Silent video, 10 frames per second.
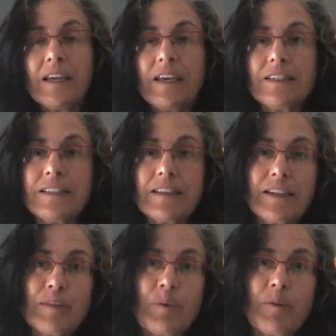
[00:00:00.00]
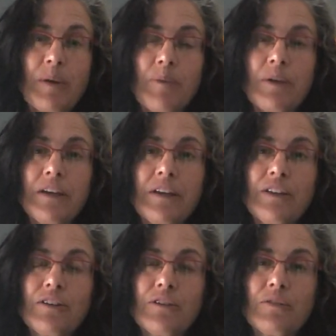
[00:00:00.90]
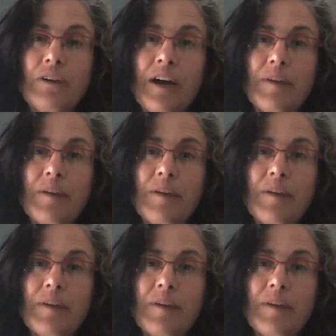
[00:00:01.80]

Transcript: and to think about maybe, you know,